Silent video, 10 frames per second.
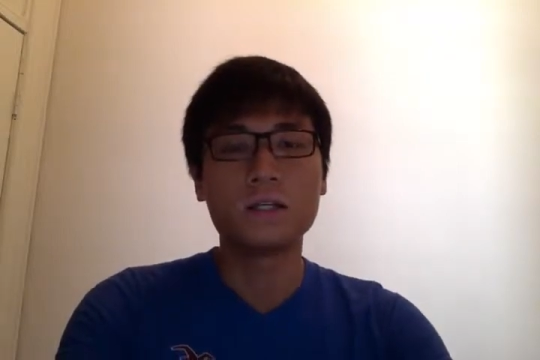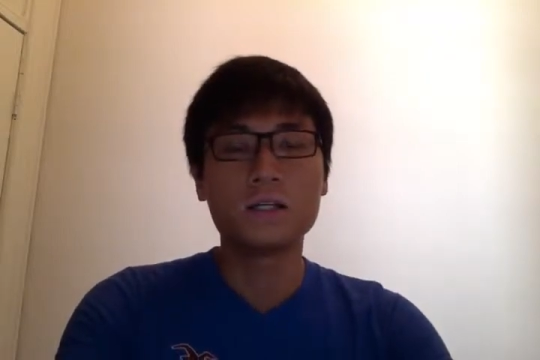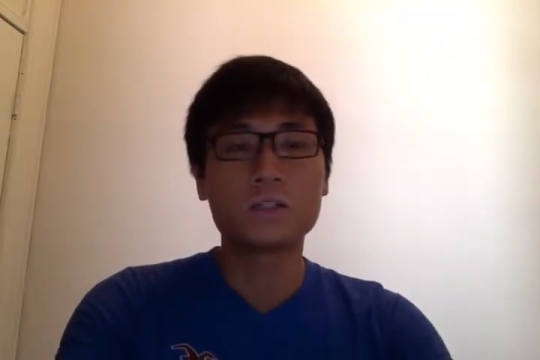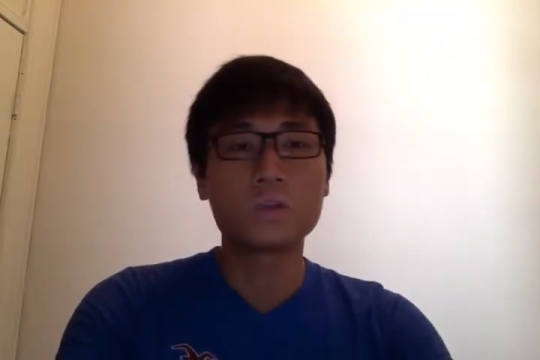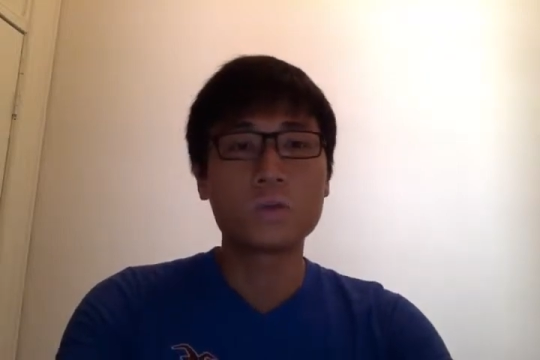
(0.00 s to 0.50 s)

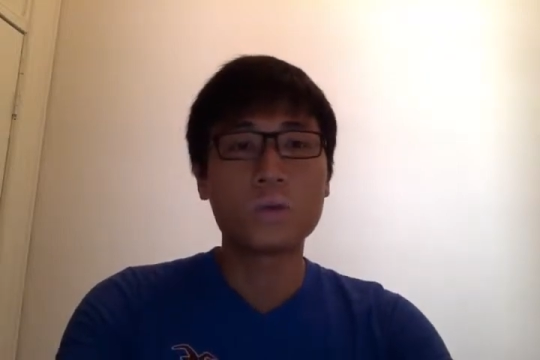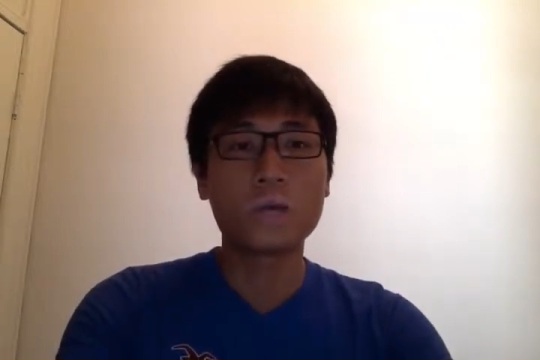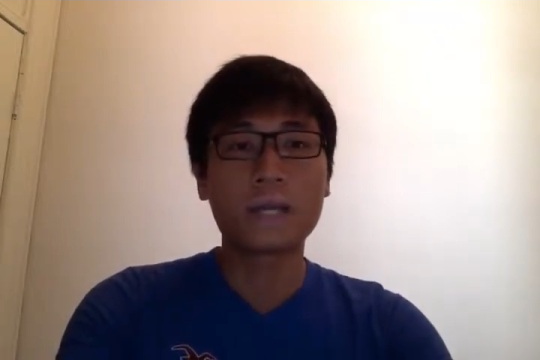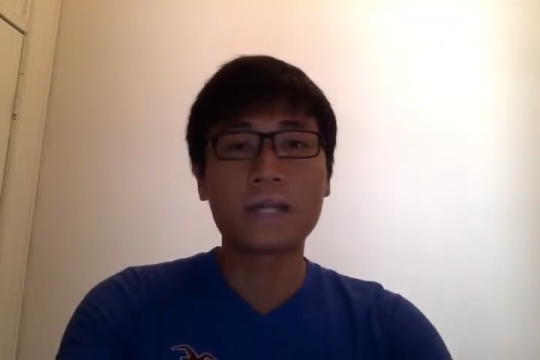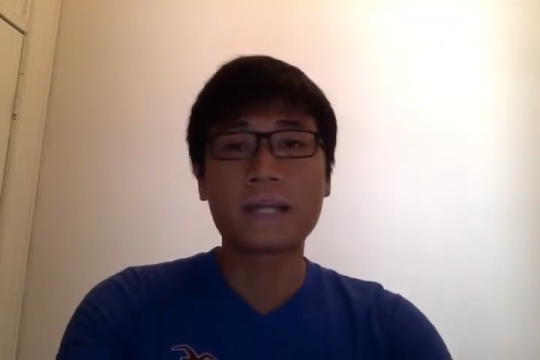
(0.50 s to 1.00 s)
So
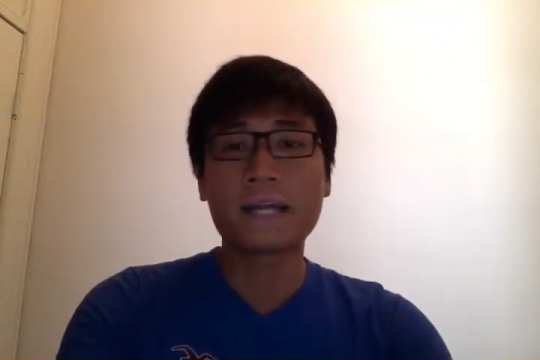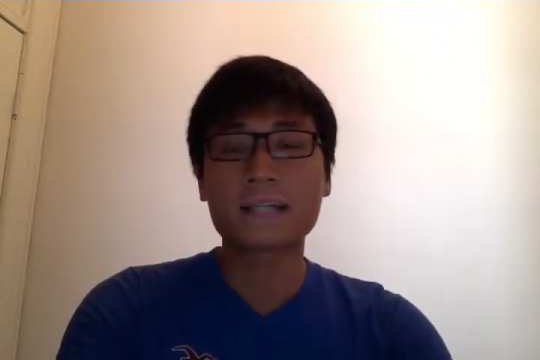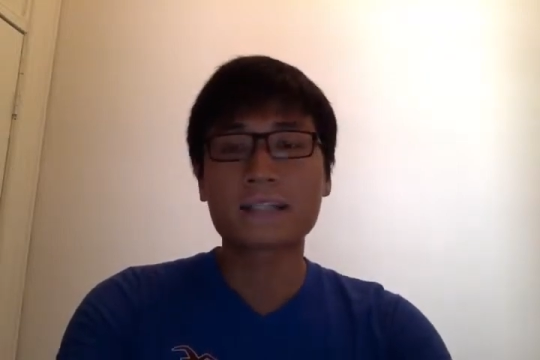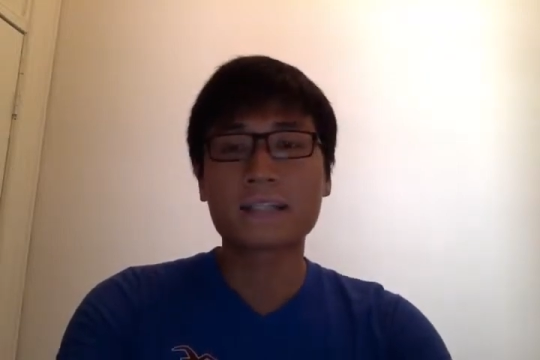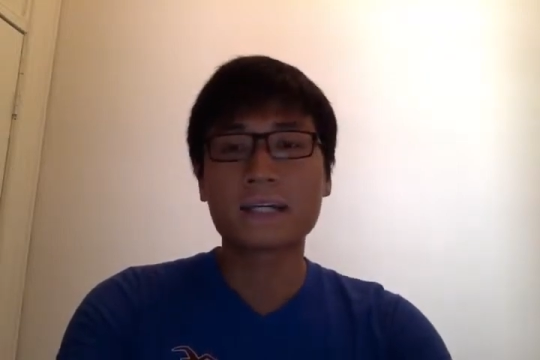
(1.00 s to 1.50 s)
when
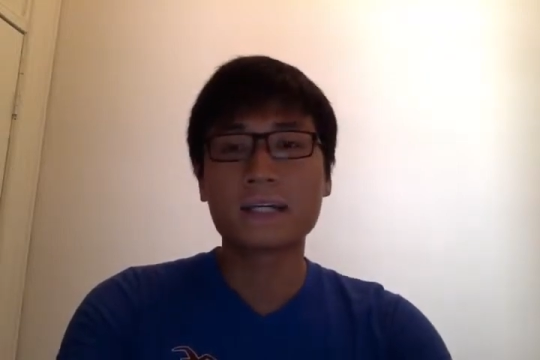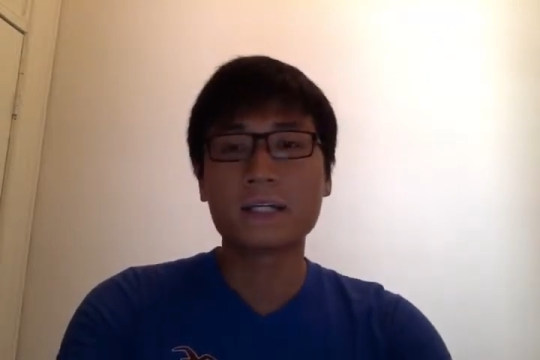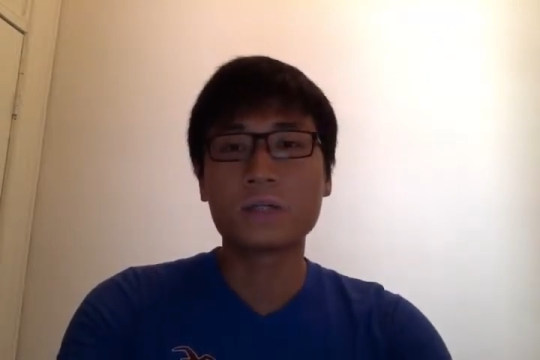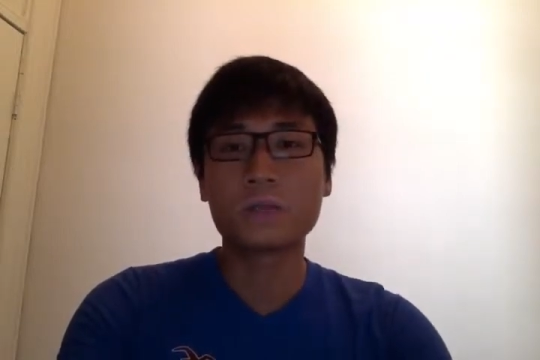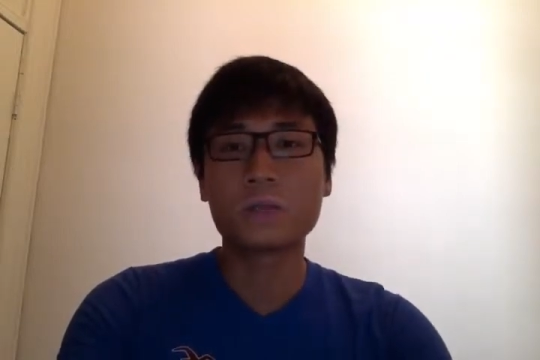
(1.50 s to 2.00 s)
next time
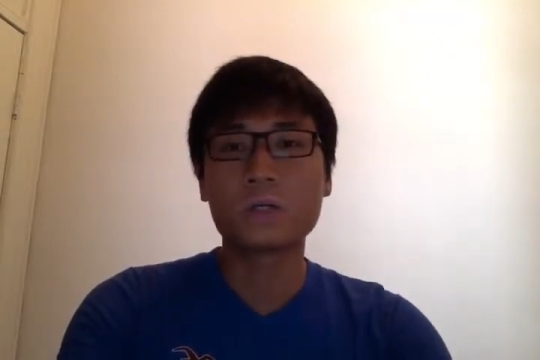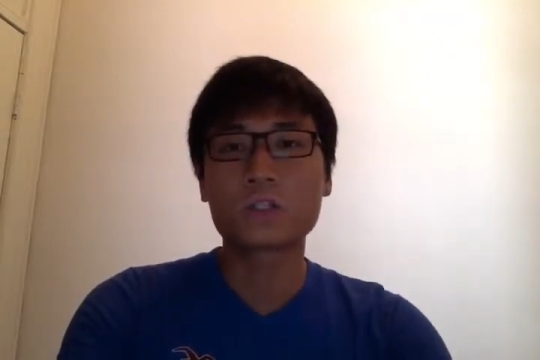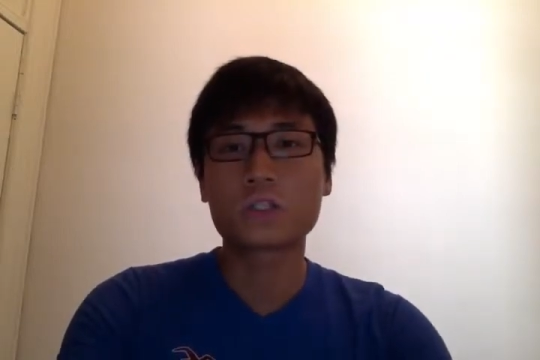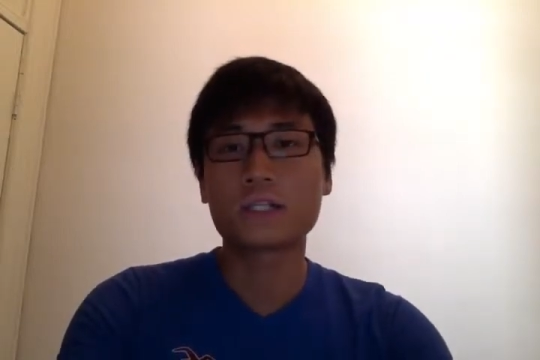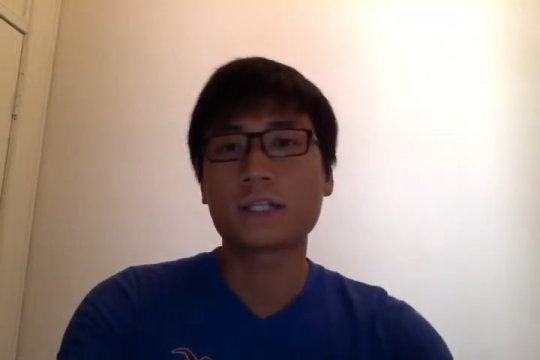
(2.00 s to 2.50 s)
you
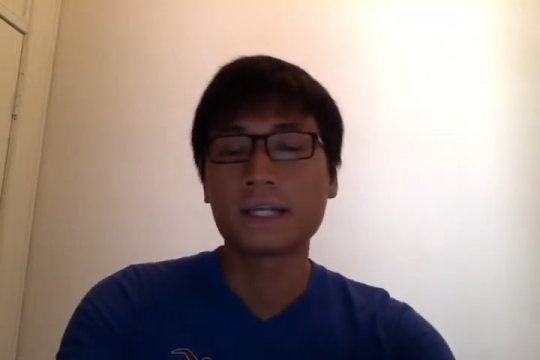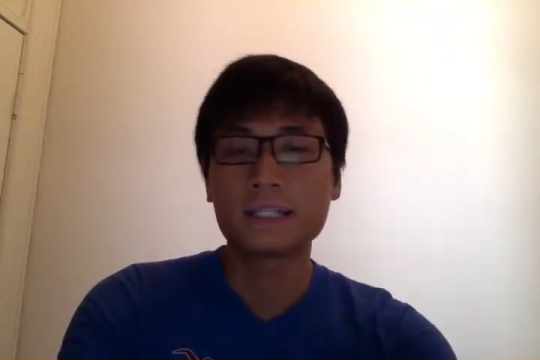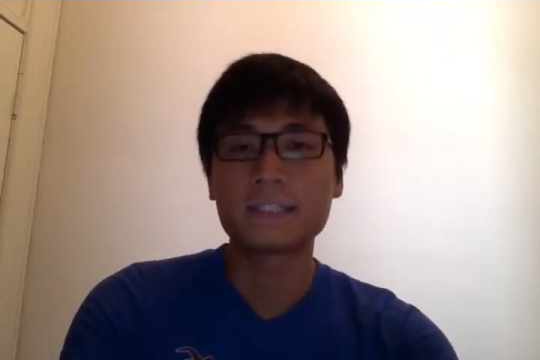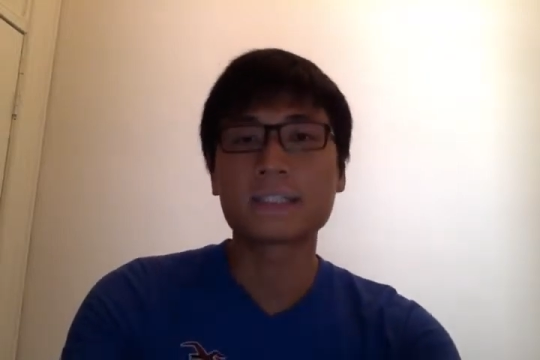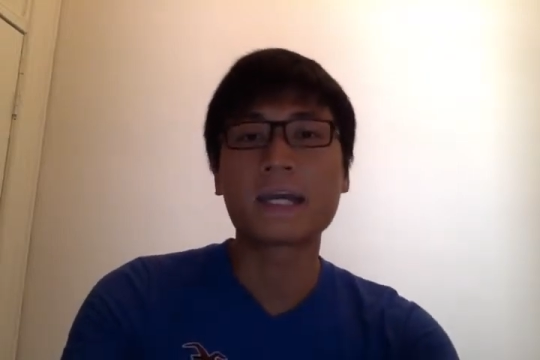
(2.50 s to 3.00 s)
watch a
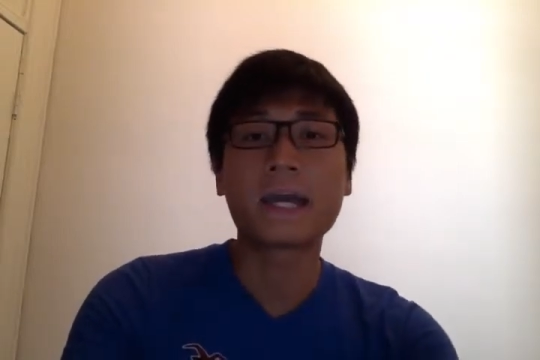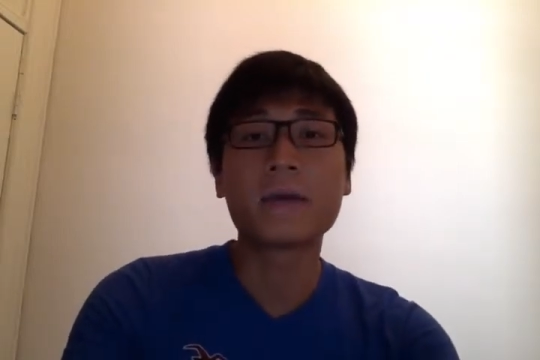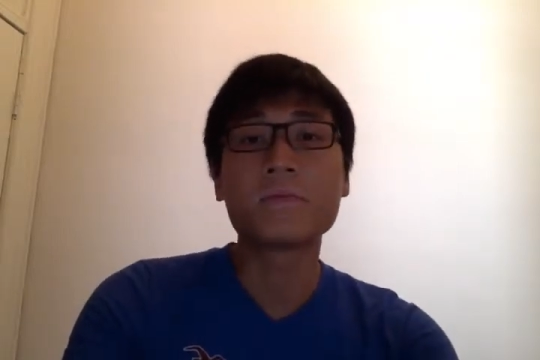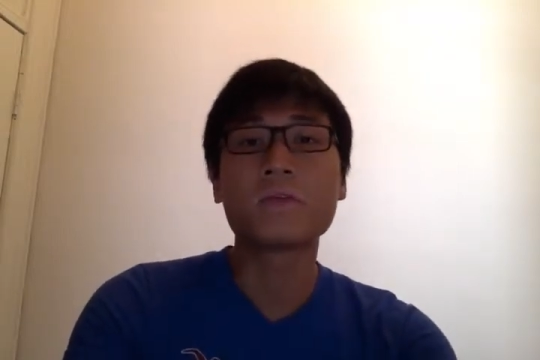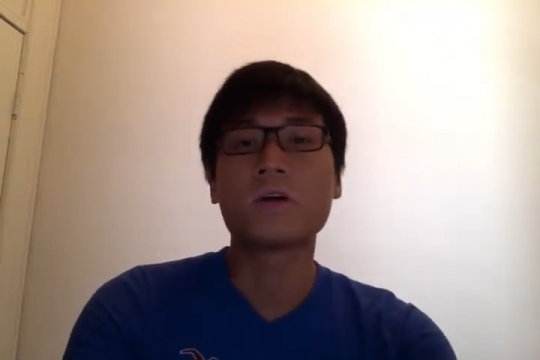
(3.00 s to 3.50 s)
tennis game